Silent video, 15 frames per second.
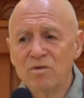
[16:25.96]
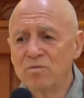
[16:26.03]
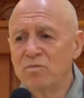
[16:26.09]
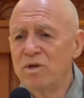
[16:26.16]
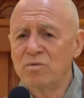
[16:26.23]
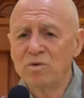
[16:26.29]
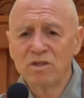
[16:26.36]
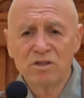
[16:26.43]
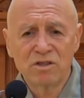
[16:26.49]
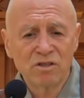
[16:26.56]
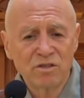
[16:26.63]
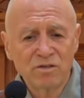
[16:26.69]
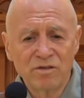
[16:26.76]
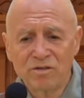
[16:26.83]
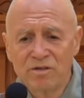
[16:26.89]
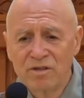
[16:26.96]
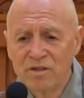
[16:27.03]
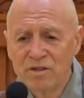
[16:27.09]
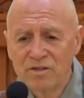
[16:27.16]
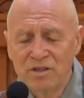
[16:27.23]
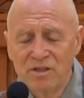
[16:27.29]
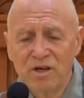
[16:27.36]
We were,
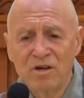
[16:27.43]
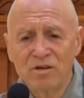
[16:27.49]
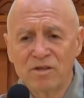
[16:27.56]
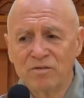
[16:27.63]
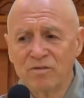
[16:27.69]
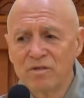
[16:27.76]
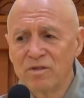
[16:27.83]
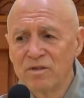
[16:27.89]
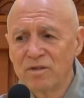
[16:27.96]
you know,